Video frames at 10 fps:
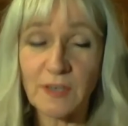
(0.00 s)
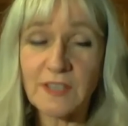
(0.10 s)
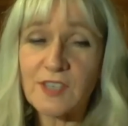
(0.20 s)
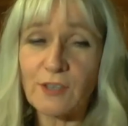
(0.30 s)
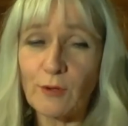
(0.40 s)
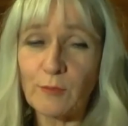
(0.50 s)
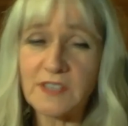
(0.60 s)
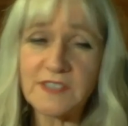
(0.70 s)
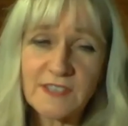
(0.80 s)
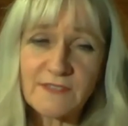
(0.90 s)
But it's
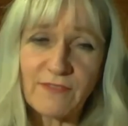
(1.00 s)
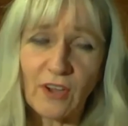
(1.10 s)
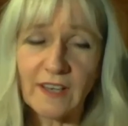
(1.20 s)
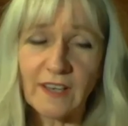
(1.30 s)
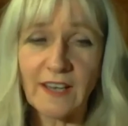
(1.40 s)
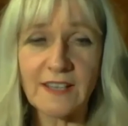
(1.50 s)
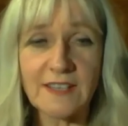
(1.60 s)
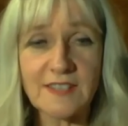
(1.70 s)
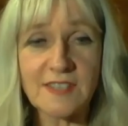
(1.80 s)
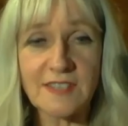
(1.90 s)
humorous, it's fun, and
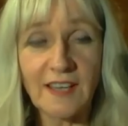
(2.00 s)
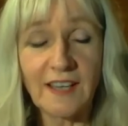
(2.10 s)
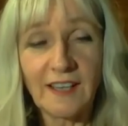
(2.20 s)
it's,